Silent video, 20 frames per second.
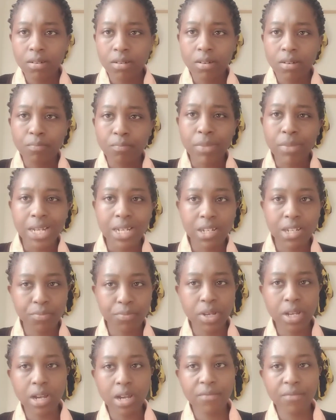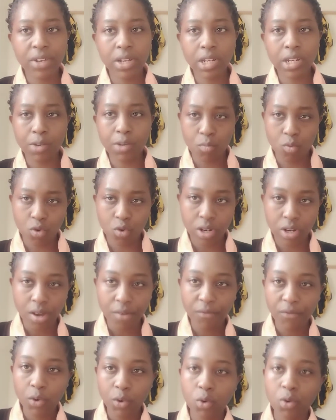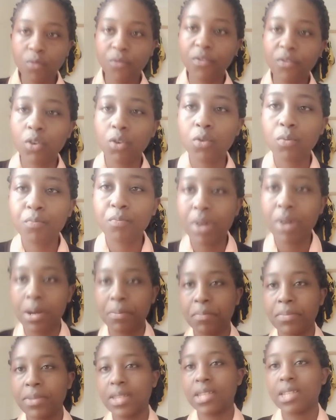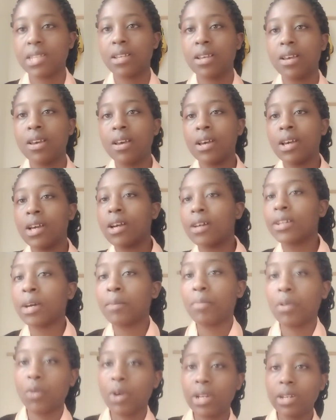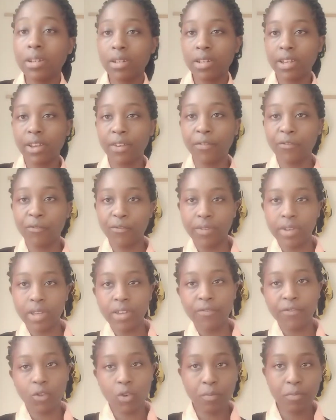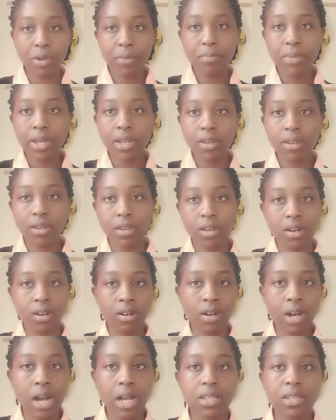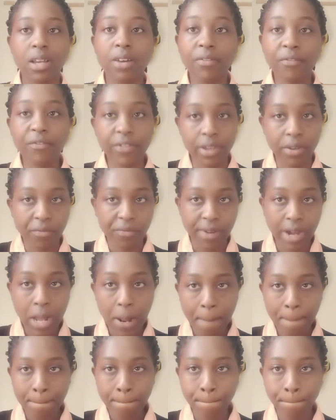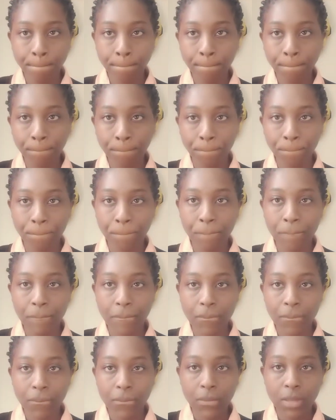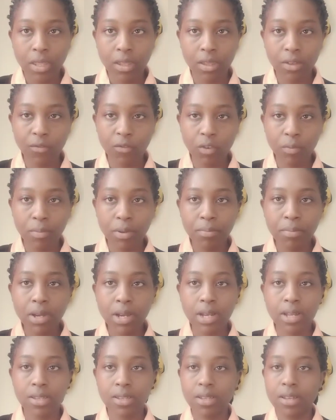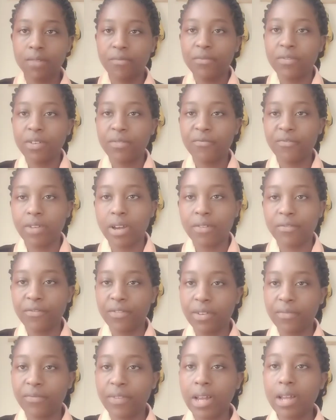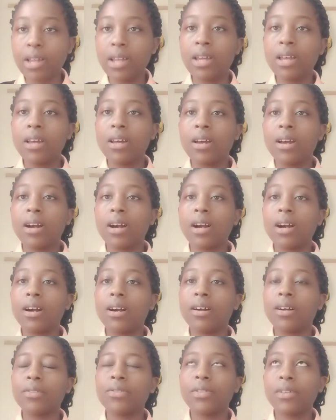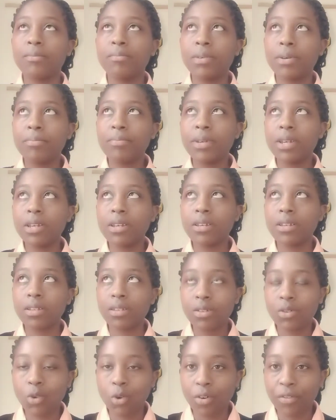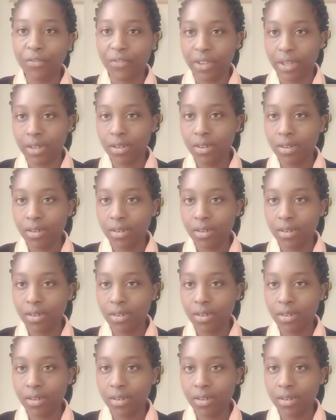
might be having pneumonia? For moms, number one, if your baby has a fever, if your baby has a fever, the baby is coughing,